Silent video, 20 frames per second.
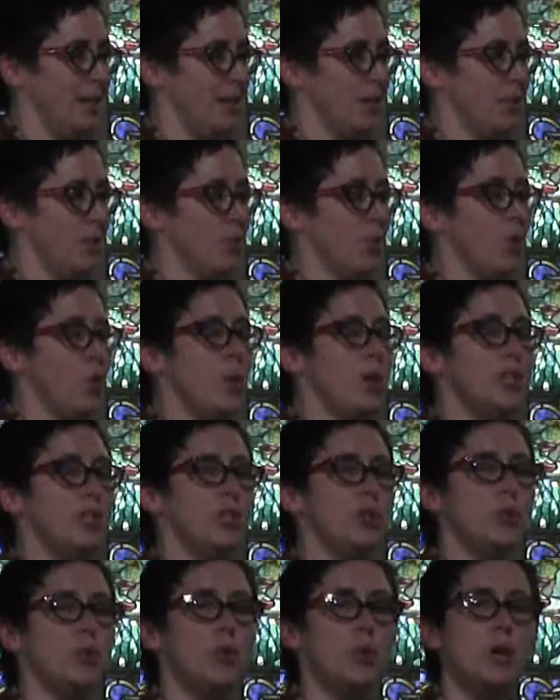So we're going
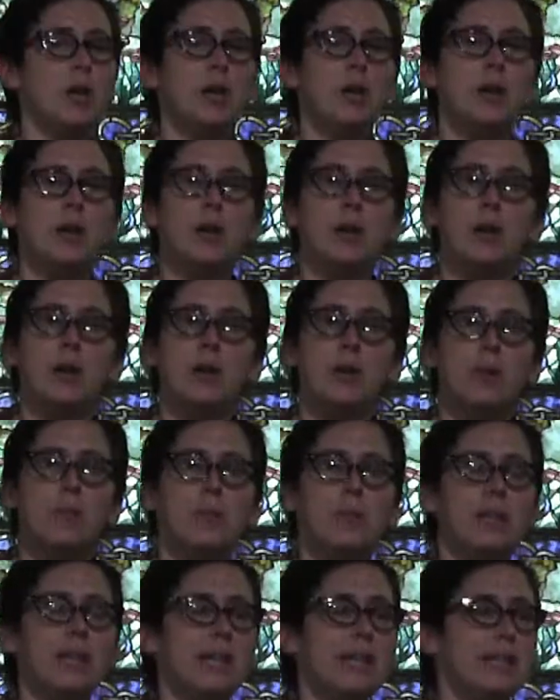to
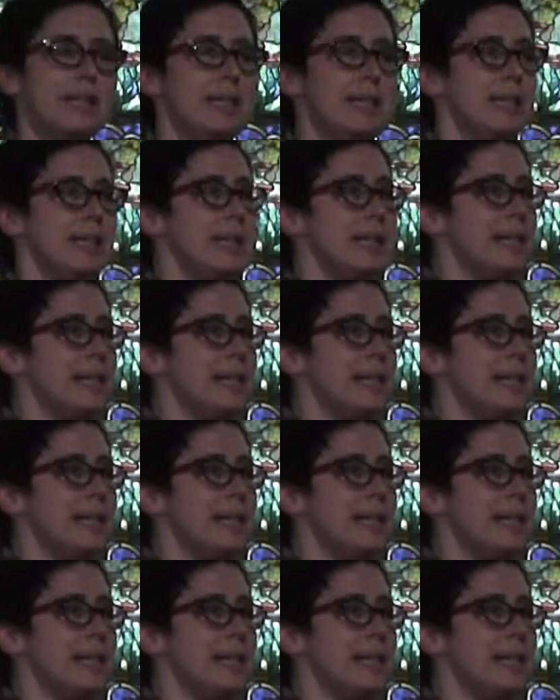place an